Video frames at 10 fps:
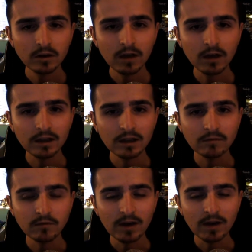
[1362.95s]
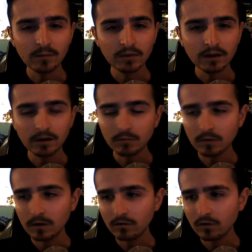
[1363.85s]
I could never rap. Like,
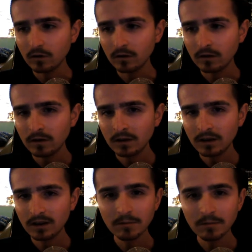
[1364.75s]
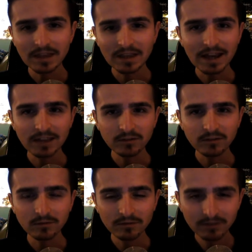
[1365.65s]
it's not in my DNA at
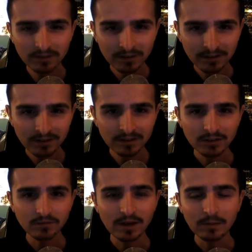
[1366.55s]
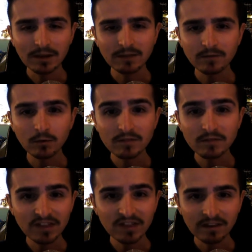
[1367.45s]
all to rap or even
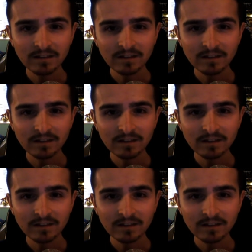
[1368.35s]
sing.